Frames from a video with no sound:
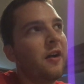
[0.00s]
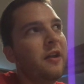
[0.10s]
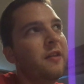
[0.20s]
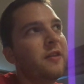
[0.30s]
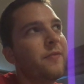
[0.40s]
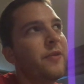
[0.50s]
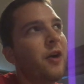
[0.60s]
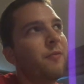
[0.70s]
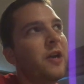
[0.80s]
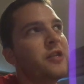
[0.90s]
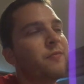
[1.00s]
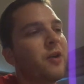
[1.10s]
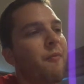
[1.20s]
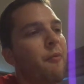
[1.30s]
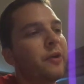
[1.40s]
in the About page, I'm
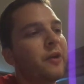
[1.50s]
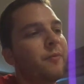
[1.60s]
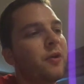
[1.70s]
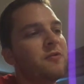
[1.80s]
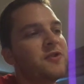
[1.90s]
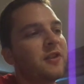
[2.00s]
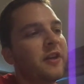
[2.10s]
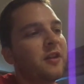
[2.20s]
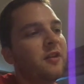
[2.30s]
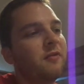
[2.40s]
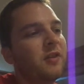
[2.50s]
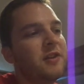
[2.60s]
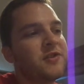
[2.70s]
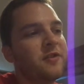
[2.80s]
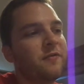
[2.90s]
probably going to post like a
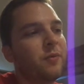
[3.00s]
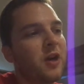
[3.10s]
list of